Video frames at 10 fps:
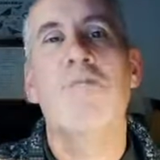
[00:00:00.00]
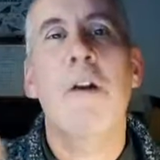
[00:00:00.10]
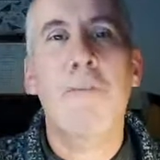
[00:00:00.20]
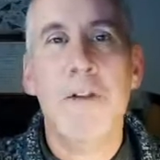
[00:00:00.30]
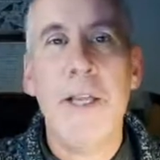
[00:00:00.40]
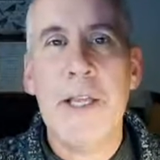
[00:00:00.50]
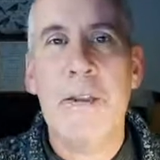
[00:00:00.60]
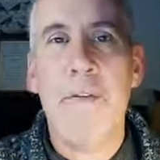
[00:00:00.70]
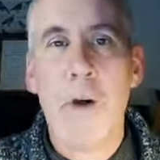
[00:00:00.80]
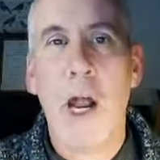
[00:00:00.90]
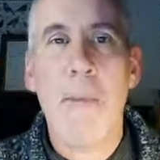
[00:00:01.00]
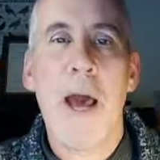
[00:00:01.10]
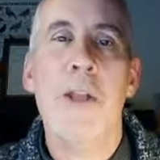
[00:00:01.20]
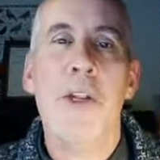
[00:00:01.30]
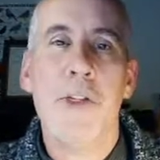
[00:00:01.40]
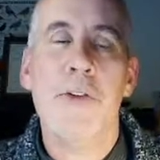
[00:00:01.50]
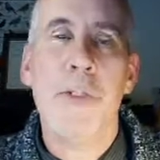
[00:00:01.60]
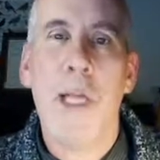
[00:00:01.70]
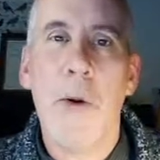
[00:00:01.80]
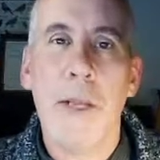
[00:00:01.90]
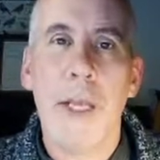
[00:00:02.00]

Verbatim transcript: roughly the right amount of nutrients going